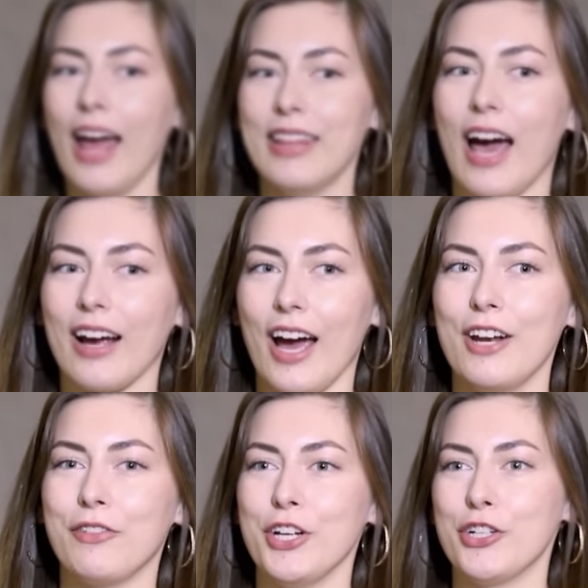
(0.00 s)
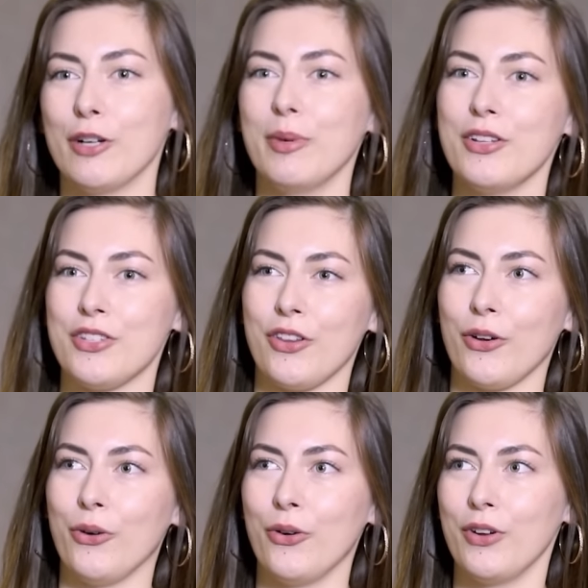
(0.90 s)
And that kind of contributes to
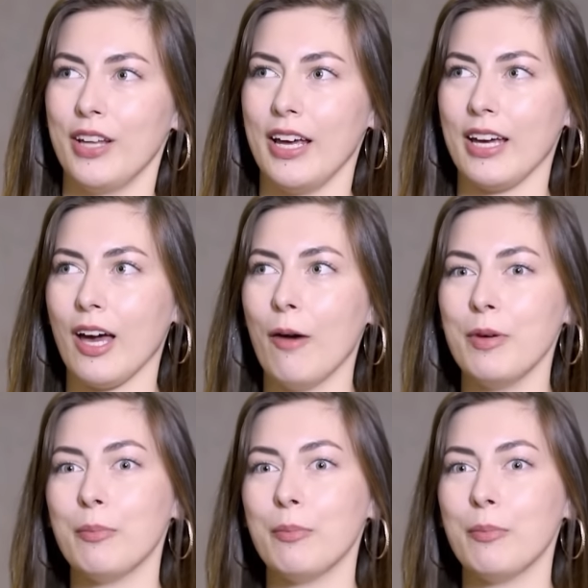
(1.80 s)
the whole, like,